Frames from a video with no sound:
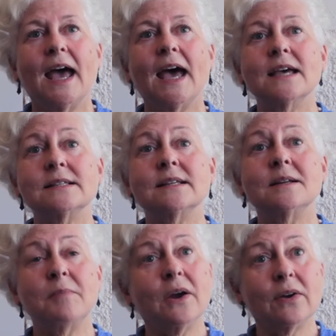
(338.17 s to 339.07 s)
As an
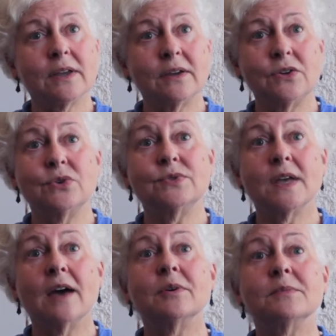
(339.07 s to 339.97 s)
American whose
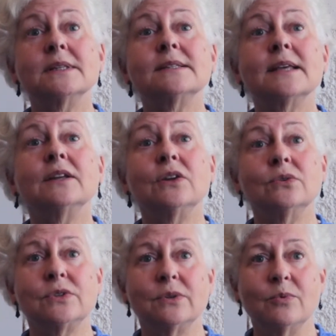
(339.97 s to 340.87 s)
government sent you
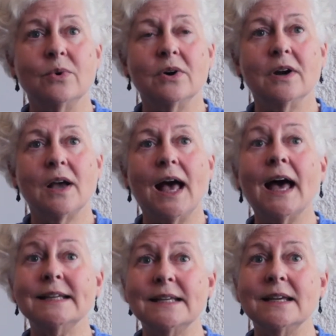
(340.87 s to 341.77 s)
to war,
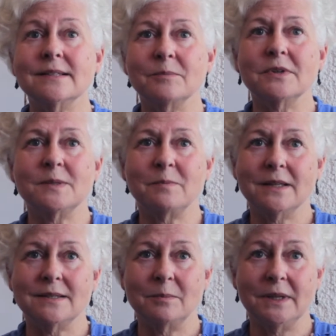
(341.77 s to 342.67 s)
I take some
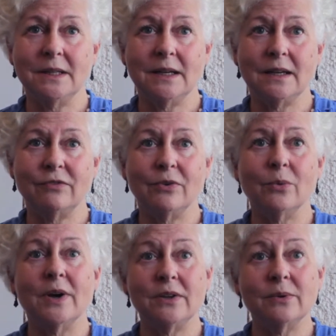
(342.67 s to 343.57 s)
responsibility for
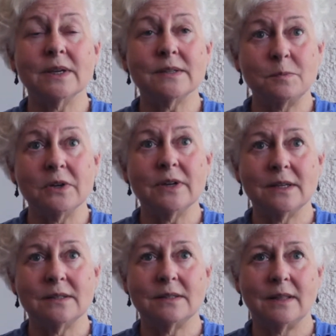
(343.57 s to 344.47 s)
what you
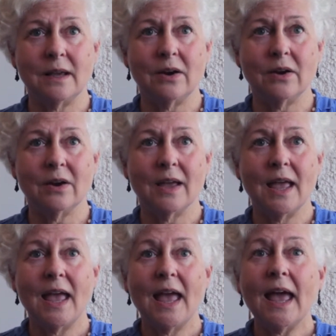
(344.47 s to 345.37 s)
experienced there
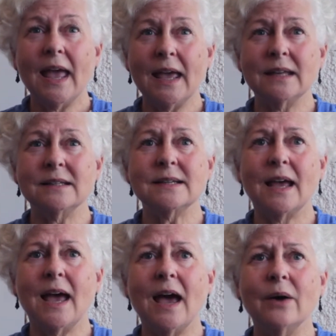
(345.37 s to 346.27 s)
and
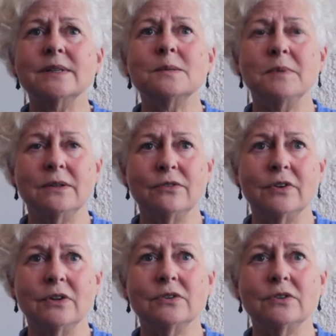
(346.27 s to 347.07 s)
how it's been for you